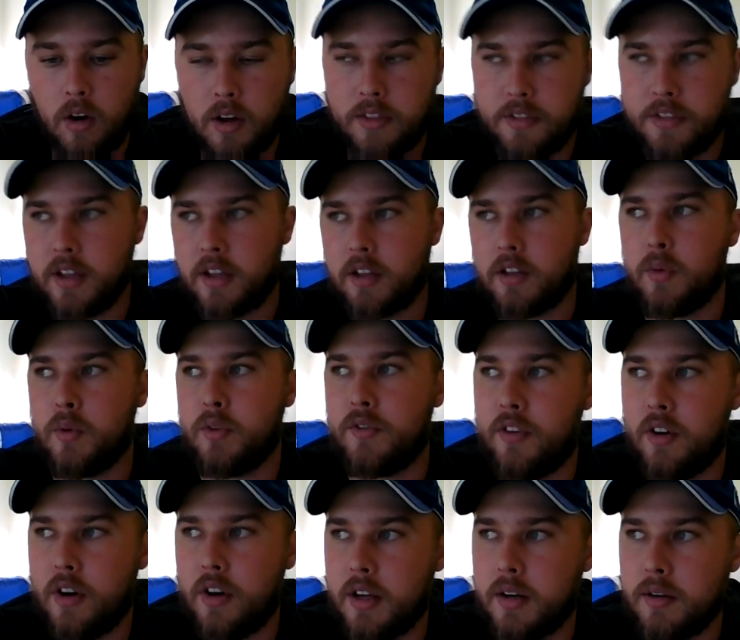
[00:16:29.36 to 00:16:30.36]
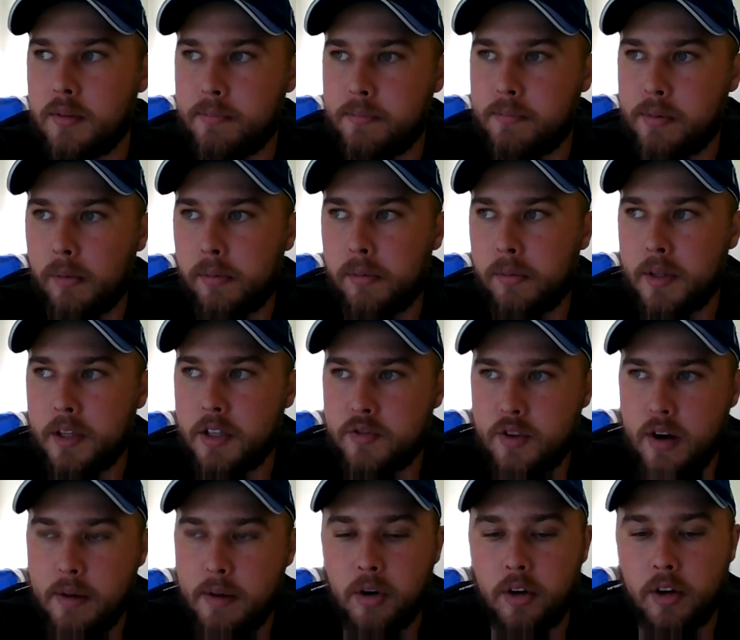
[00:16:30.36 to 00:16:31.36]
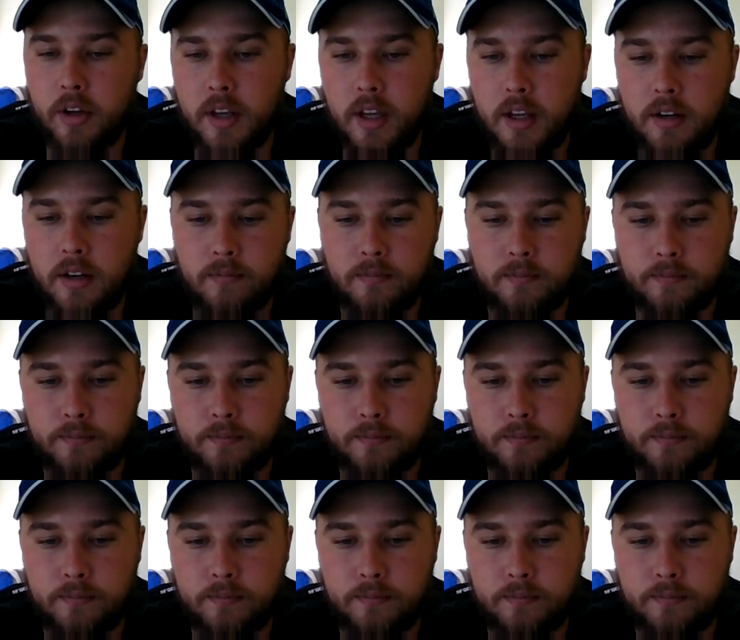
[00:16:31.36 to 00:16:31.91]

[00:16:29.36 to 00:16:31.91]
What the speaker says: think you would find probably the Stradbroke again.